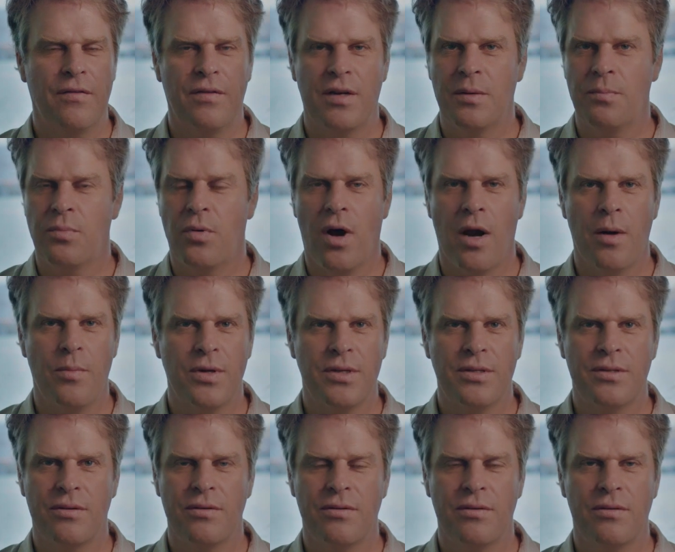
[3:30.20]
even in primary
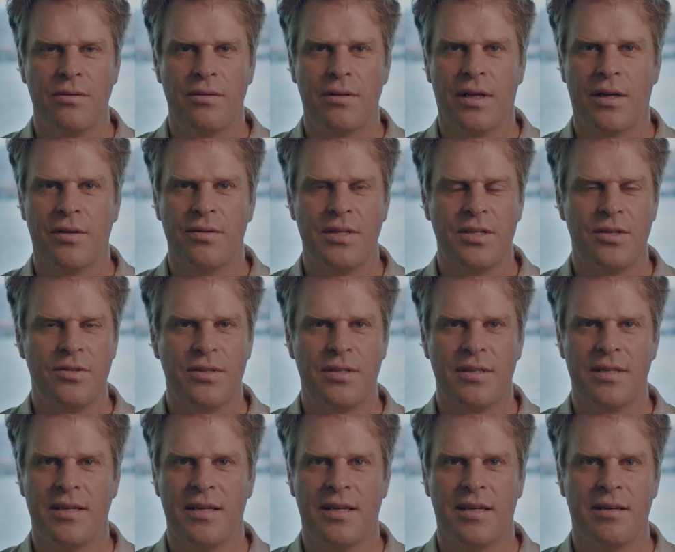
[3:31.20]
school, I was
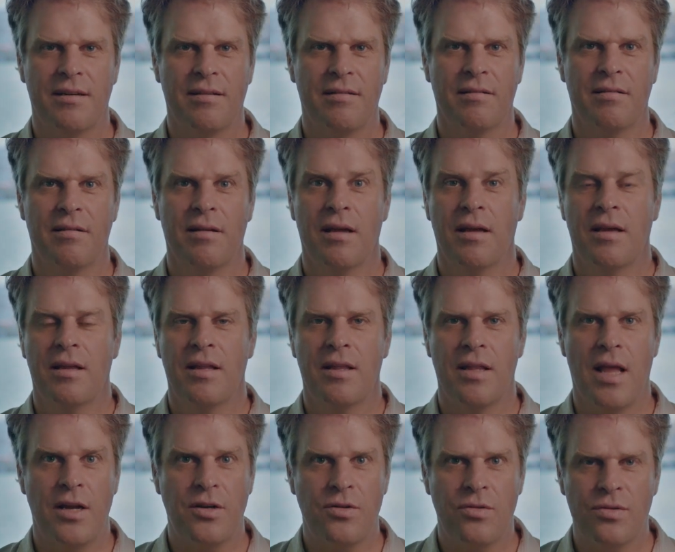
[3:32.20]
interested in
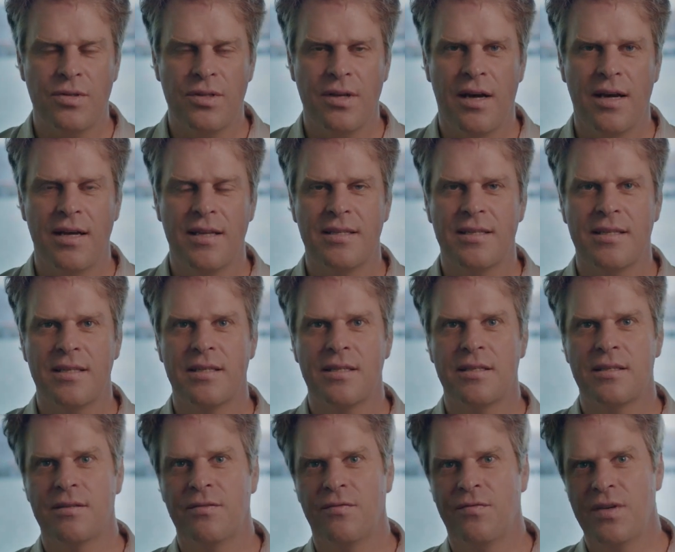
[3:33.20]
natural sciences,